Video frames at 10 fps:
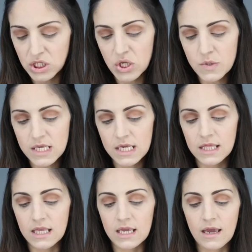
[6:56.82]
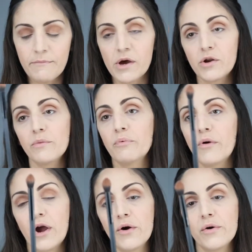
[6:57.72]
was using the Moto
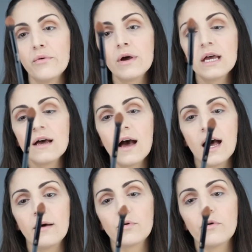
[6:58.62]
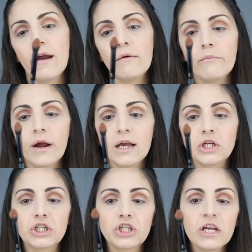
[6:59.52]
Pro Crown
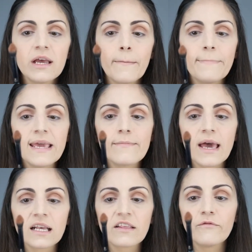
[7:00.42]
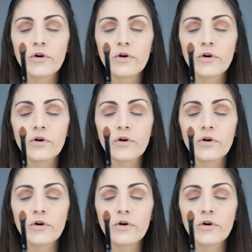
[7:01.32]
Brush BMX